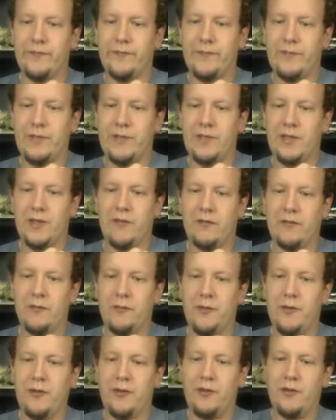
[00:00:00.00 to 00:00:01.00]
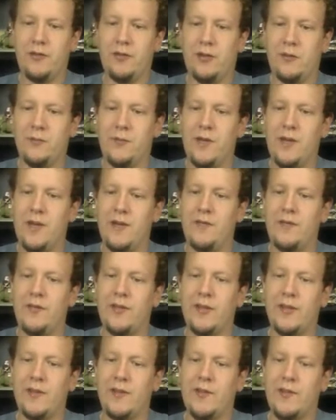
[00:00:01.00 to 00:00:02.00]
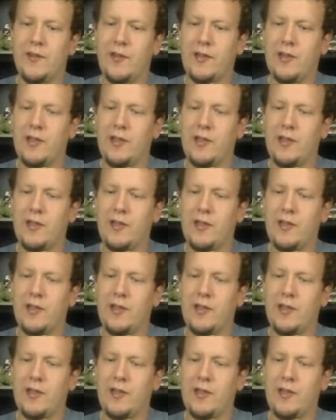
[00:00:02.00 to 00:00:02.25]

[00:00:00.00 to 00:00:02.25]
Be careful with your sharp knives, kids.